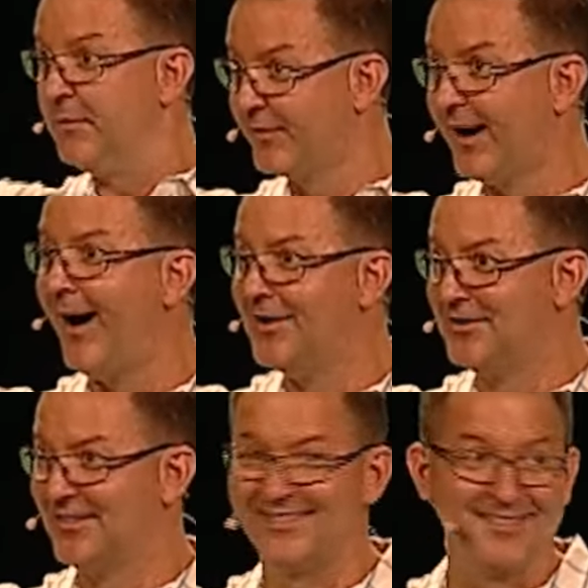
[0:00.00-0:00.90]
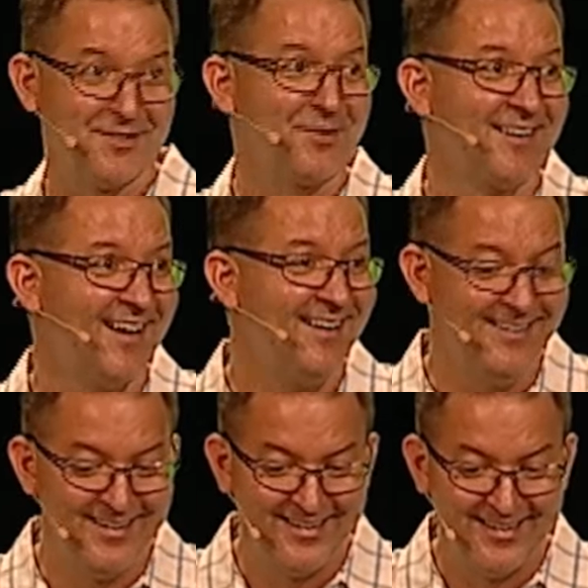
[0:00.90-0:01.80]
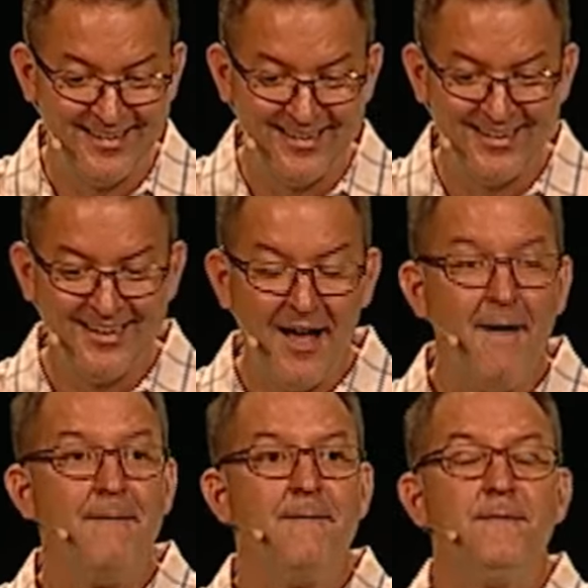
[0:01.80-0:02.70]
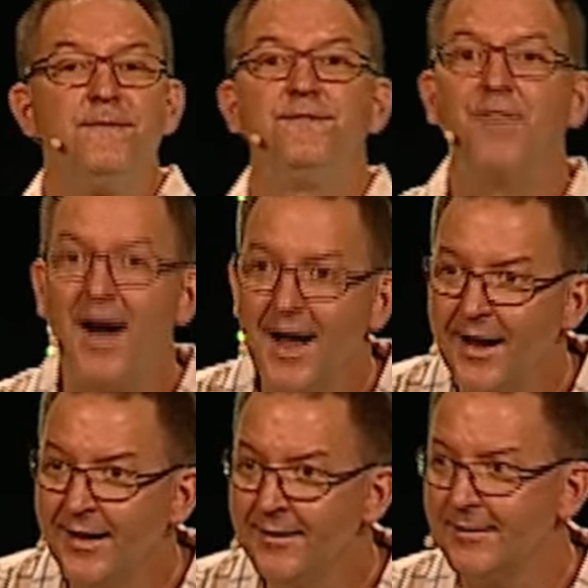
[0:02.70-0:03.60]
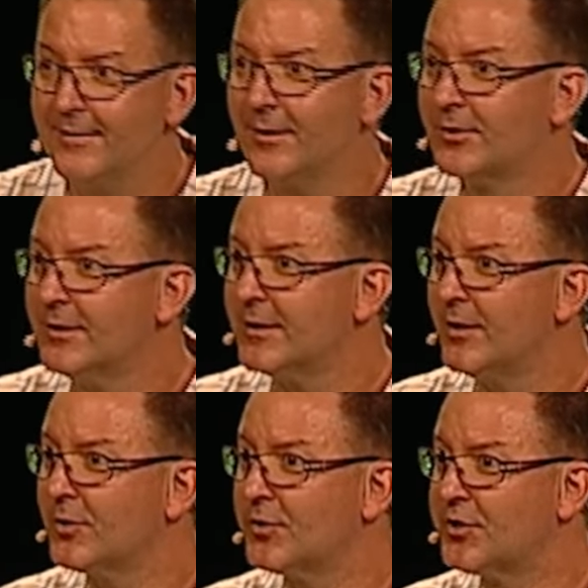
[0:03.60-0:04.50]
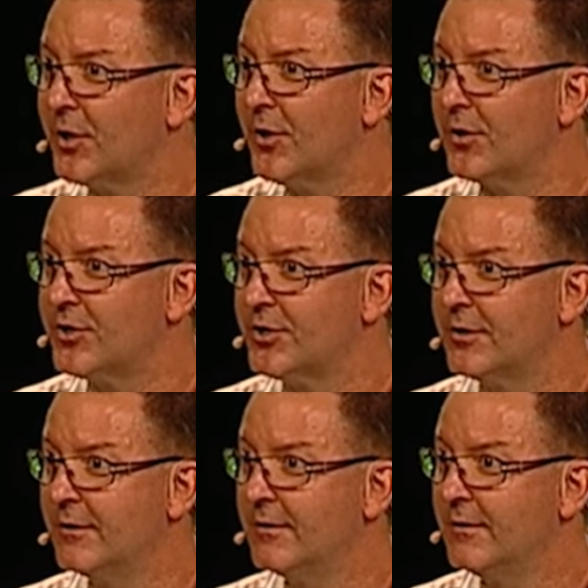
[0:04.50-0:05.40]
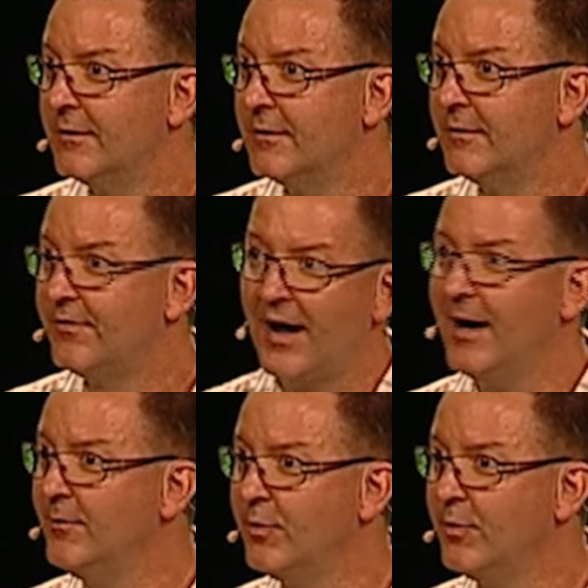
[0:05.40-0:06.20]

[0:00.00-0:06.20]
of consciousness, okay? Find a good local church. Find